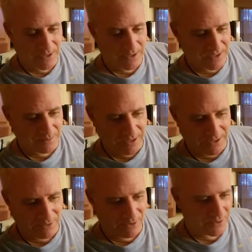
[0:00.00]
something
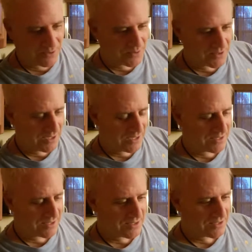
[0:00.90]
along those
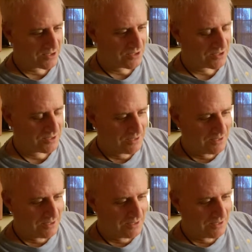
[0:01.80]
lines. It's